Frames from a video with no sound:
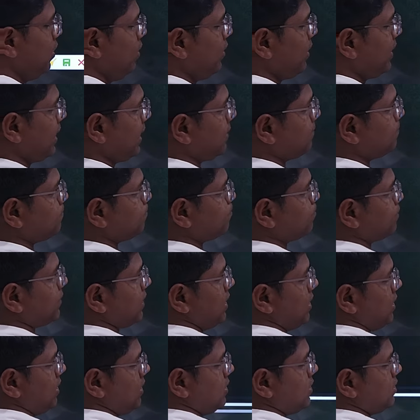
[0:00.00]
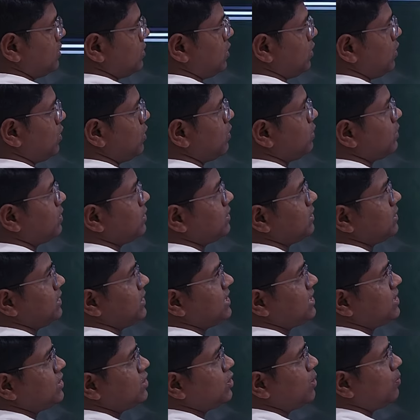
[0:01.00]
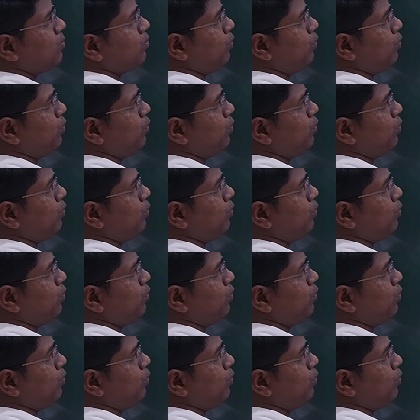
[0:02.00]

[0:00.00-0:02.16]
Okay, so this is the